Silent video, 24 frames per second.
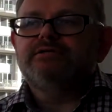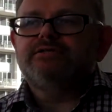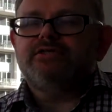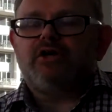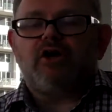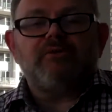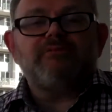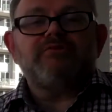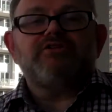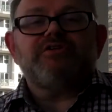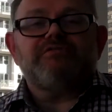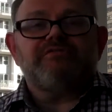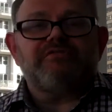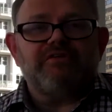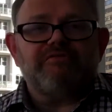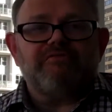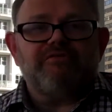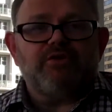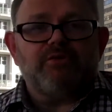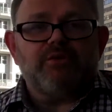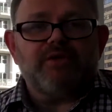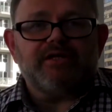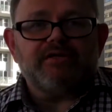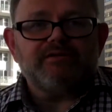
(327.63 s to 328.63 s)
time shifted
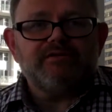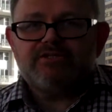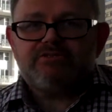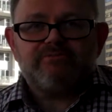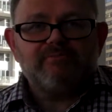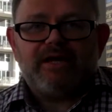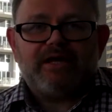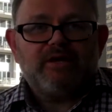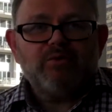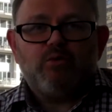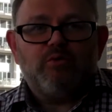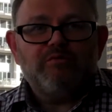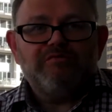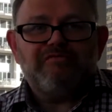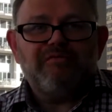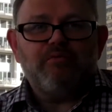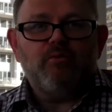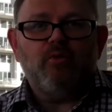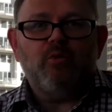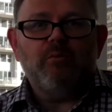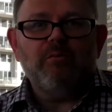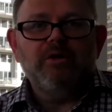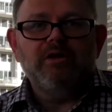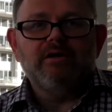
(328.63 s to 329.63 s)
viewing, doesn't matter what
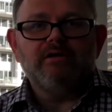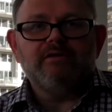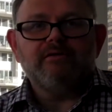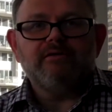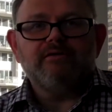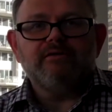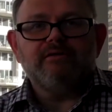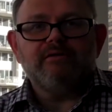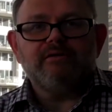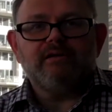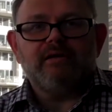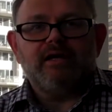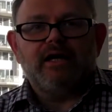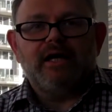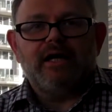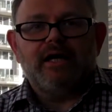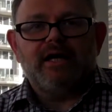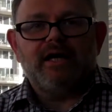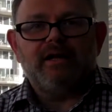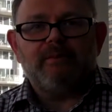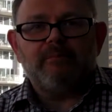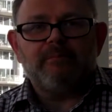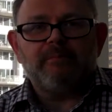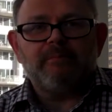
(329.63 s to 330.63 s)
form,
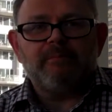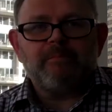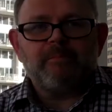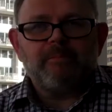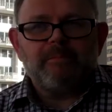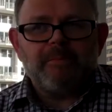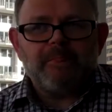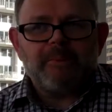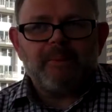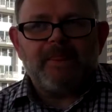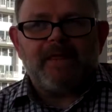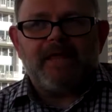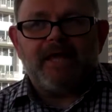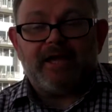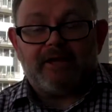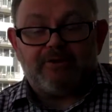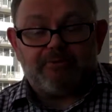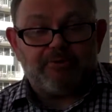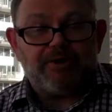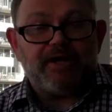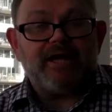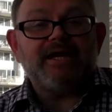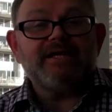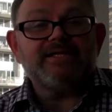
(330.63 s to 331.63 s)
um, it
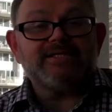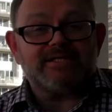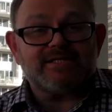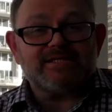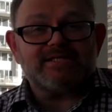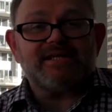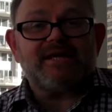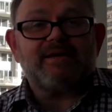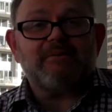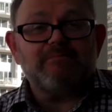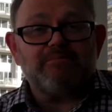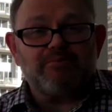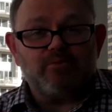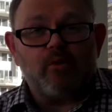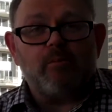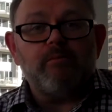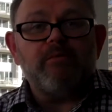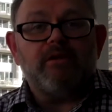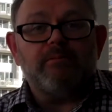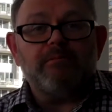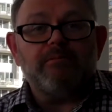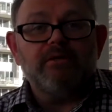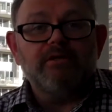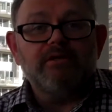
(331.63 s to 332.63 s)
creates the same
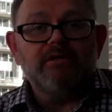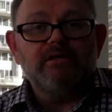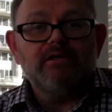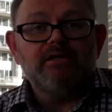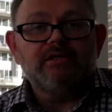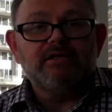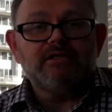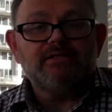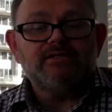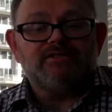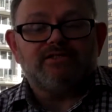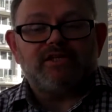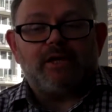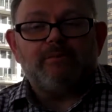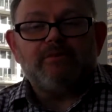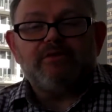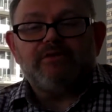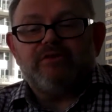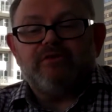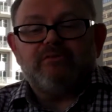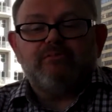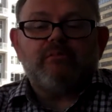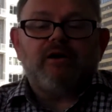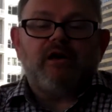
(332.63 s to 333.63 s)
problem. Some
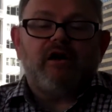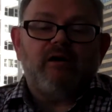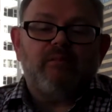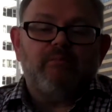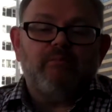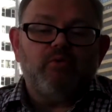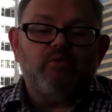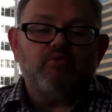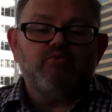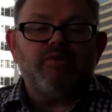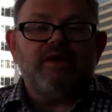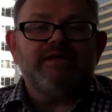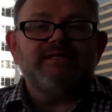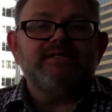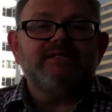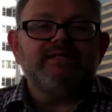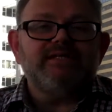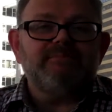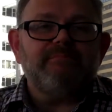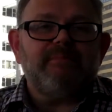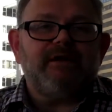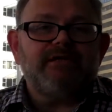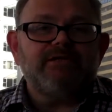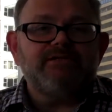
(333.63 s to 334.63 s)
of them are more
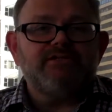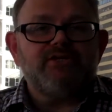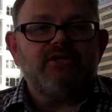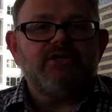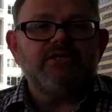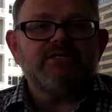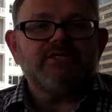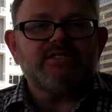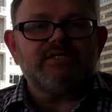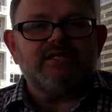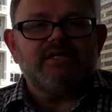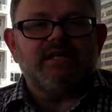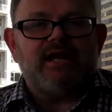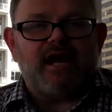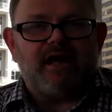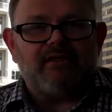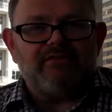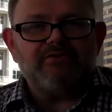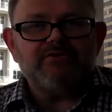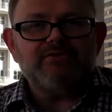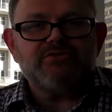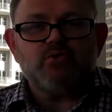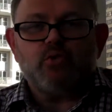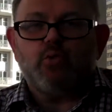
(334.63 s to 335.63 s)
readily monetized than
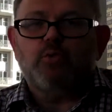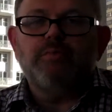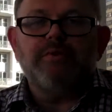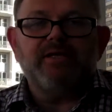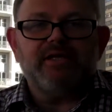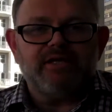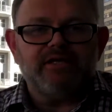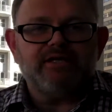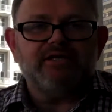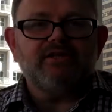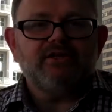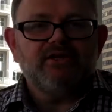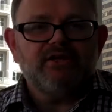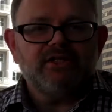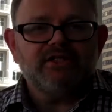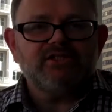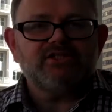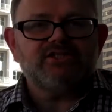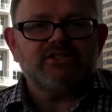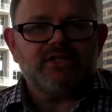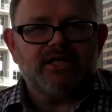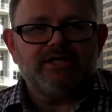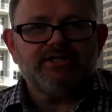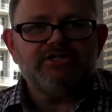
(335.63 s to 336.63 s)
others, albeit in the early
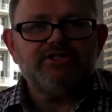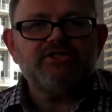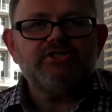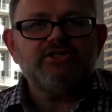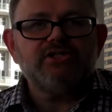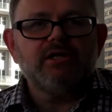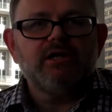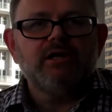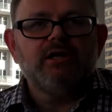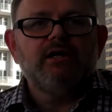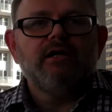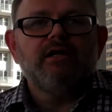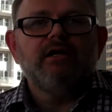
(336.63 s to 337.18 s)
stages.